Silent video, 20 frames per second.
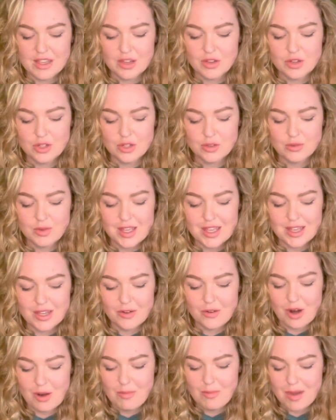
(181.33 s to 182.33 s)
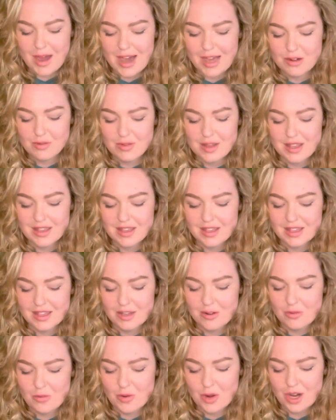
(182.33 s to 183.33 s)
a good week or a bad week
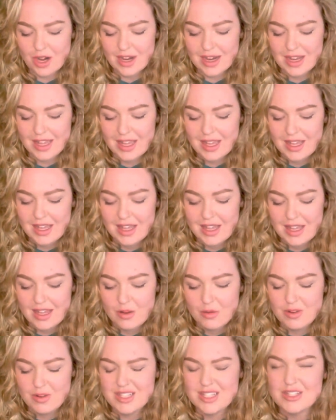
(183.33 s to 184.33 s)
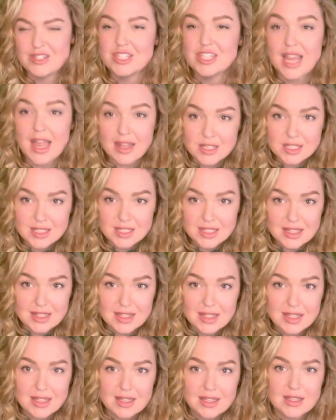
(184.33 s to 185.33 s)
in work, would you change
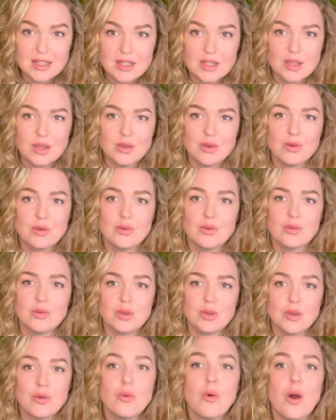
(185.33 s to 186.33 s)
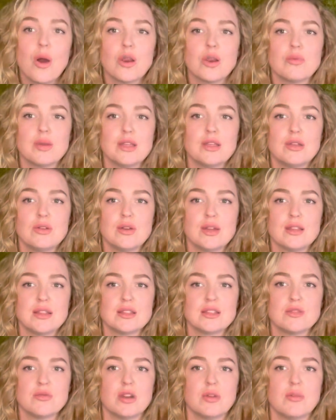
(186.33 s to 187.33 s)
anything? You want to be doing this.
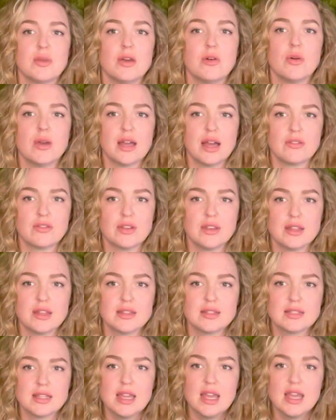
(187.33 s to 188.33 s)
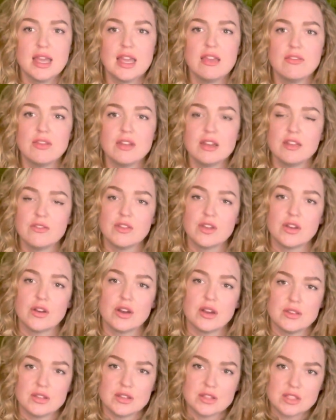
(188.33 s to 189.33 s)
You want to be going after this. Even if you're
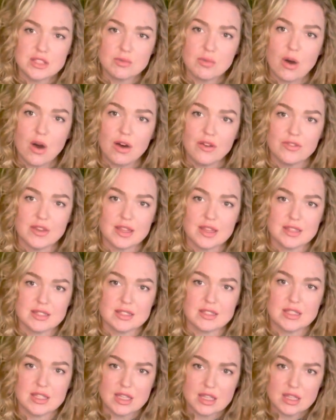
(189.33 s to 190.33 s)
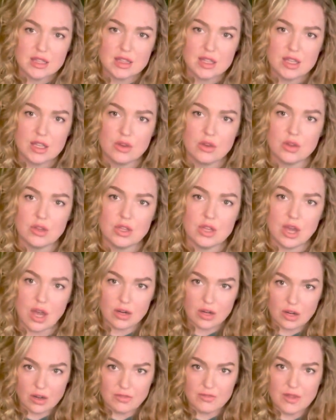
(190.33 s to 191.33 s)
in the small phases, the
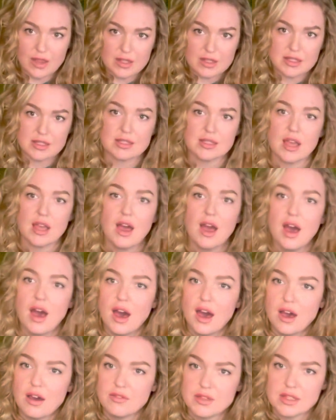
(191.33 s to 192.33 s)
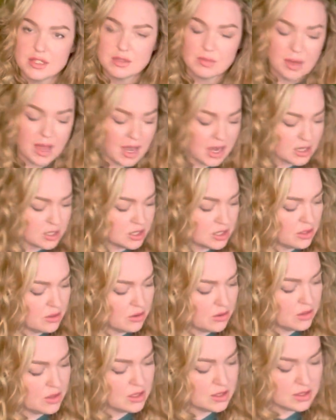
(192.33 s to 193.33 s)
younger phases of this passion
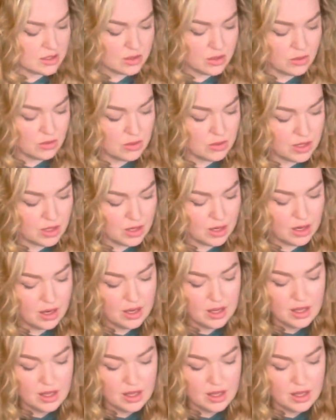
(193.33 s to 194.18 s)
or this career,